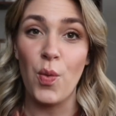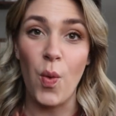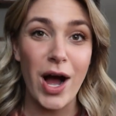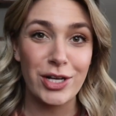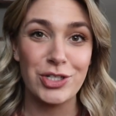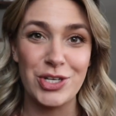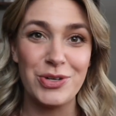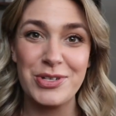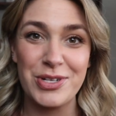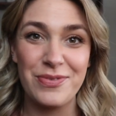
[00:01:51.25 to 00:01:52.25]
Watch
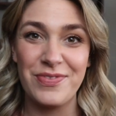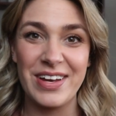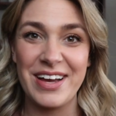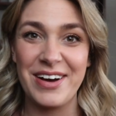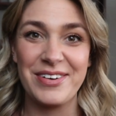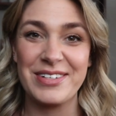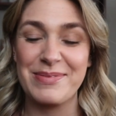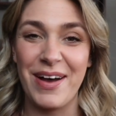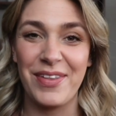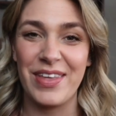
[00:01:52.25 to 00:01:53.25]
YouTube videos
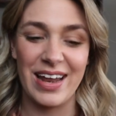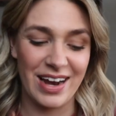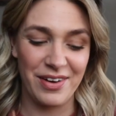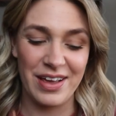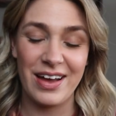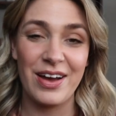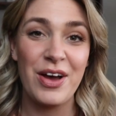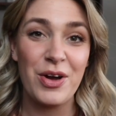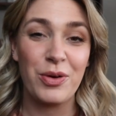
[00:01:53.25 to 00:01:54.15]
about that area,